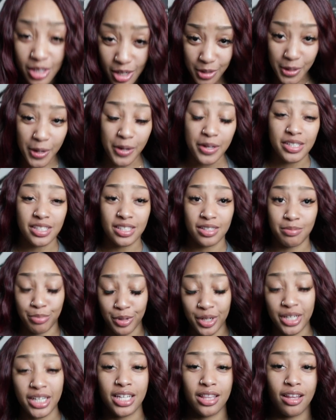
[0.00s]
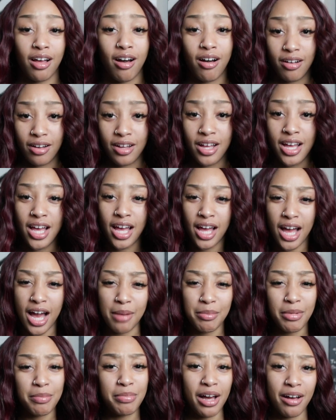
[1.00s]
Coco is pretty long.
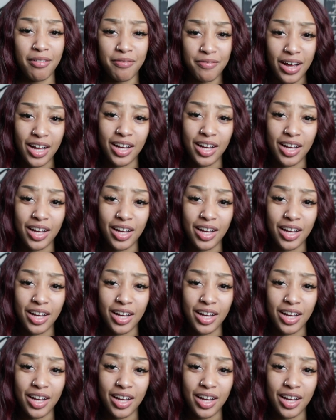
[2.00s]
I'm about